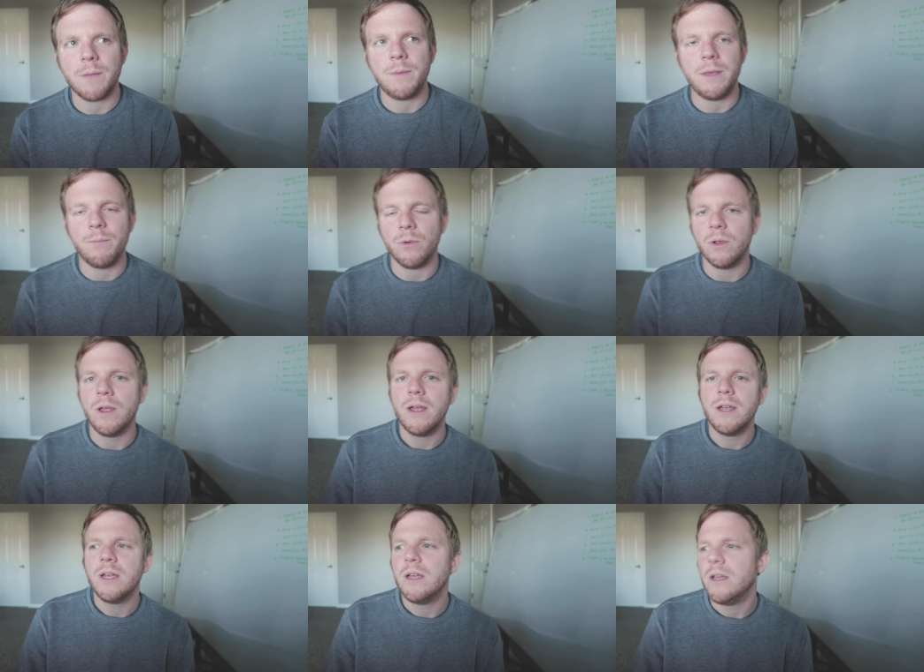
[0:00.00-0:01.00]
of people
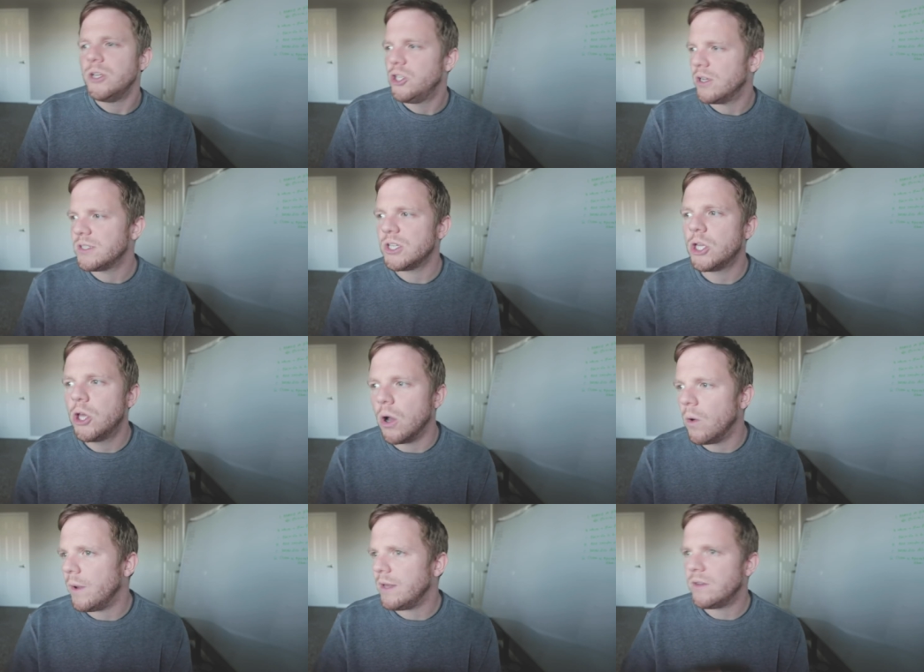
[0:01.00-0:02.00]
just
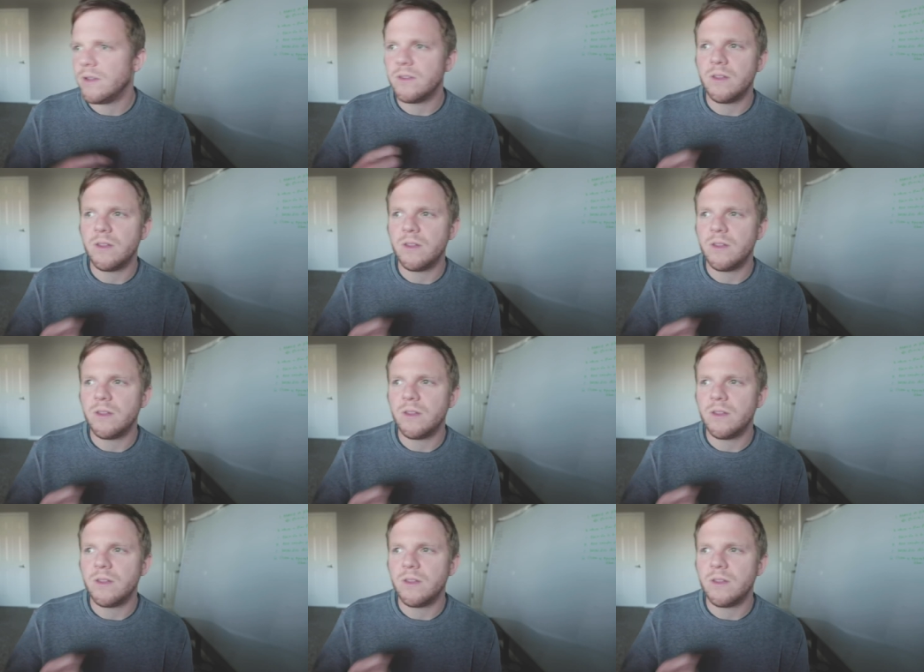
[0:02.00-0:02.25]
going to